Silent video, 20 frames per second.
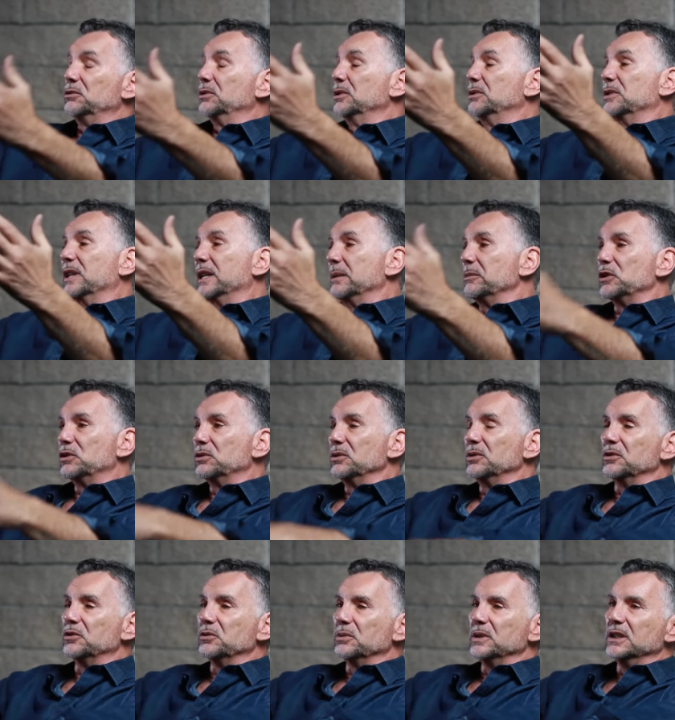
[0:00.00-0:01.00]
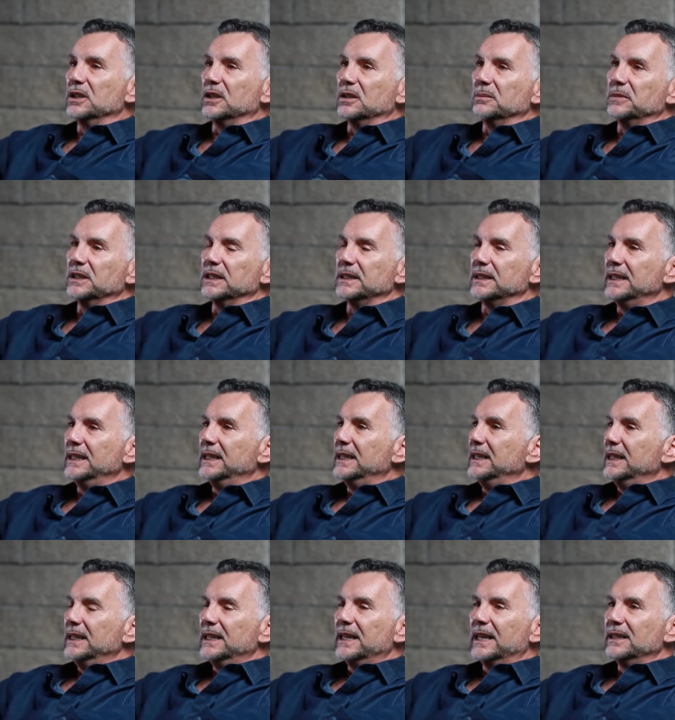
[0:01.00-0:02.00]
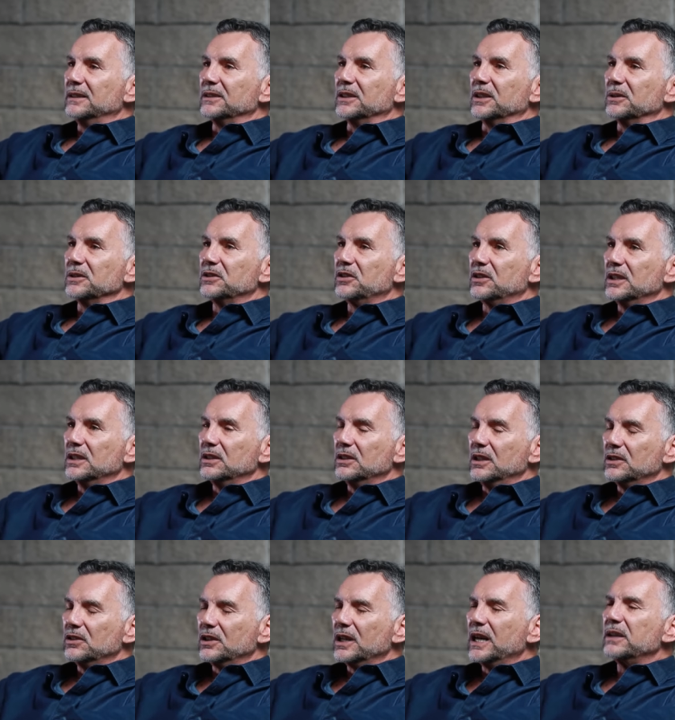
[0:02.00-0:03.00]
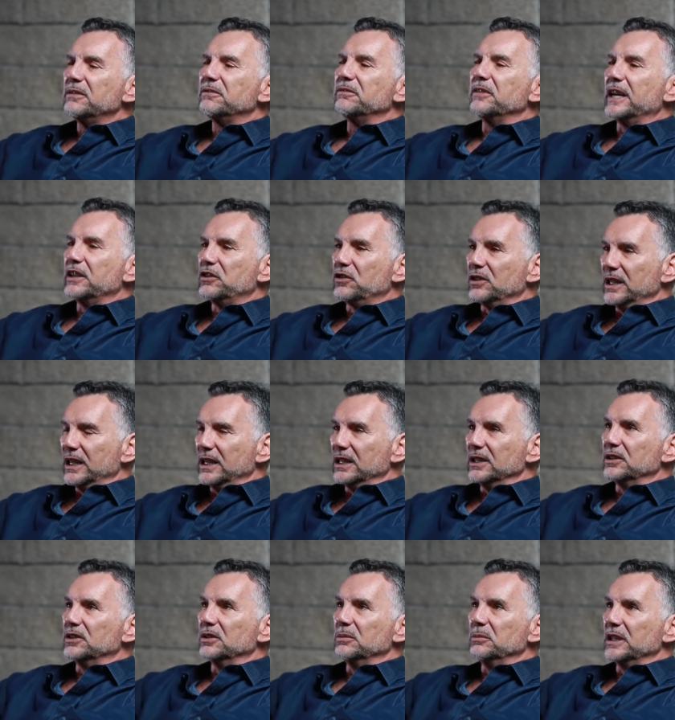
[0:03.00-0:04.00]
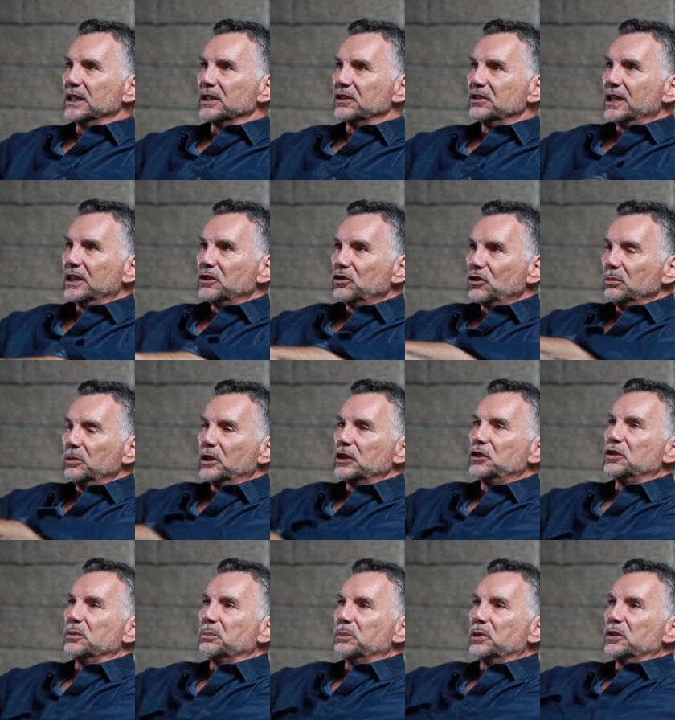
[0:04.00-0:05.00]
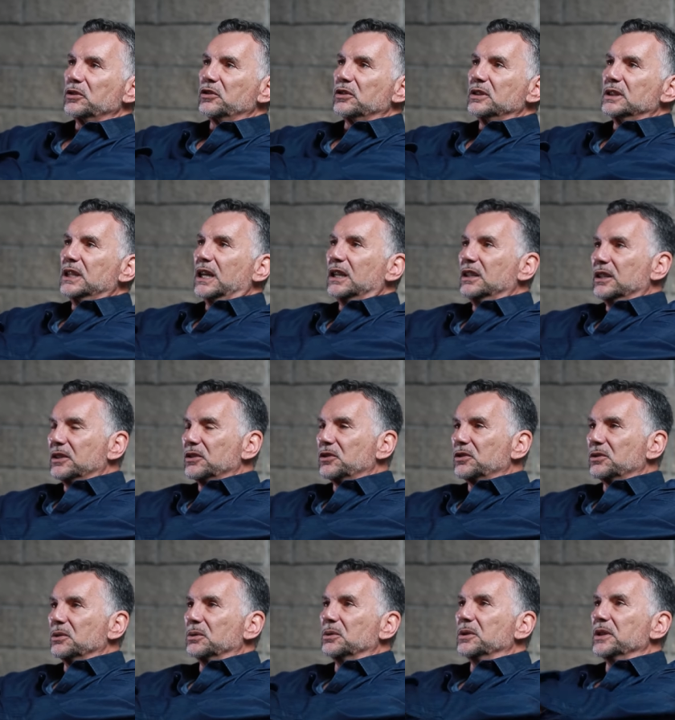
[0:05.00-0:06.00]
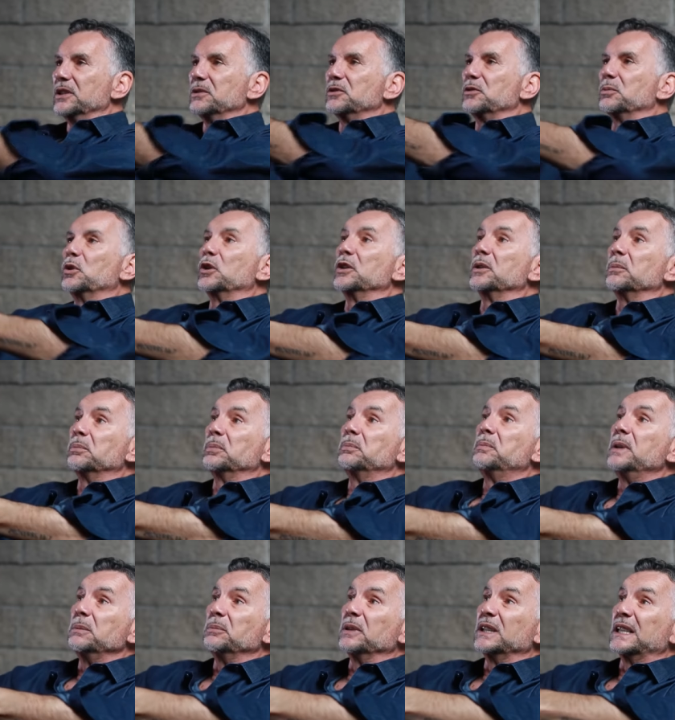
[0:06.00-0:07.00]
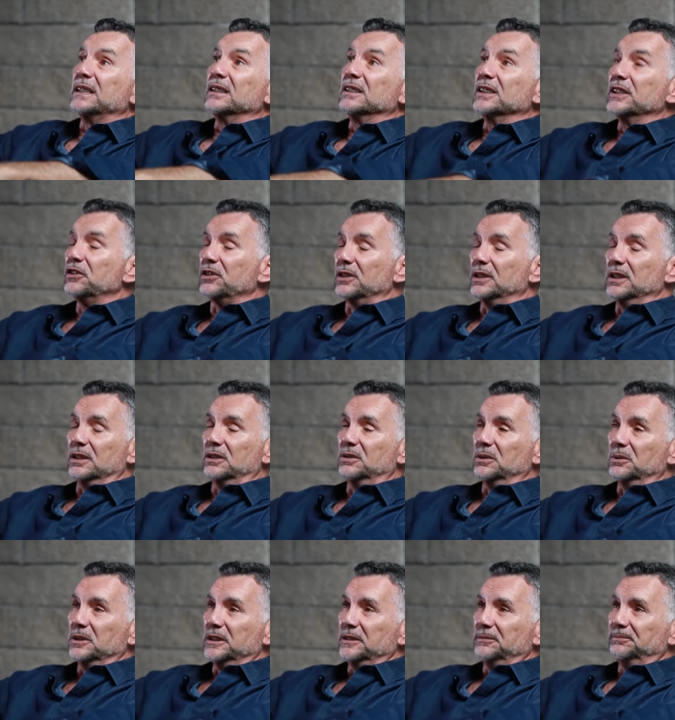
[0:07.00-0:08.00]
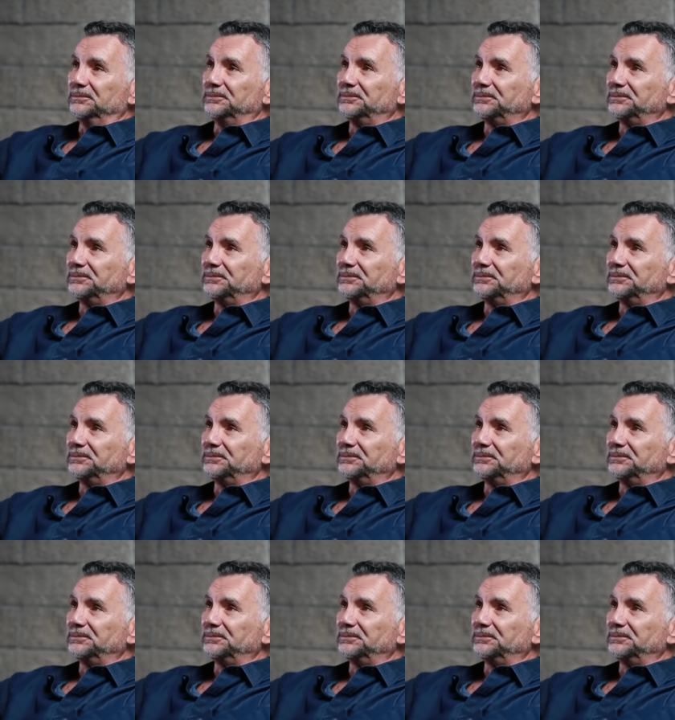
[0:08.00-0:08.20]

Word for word: True crime is huge, we know, but I don't know. It's a, it's kind of fascinating to me. It's not so much the person telling the story; it's more the people that are listening to it.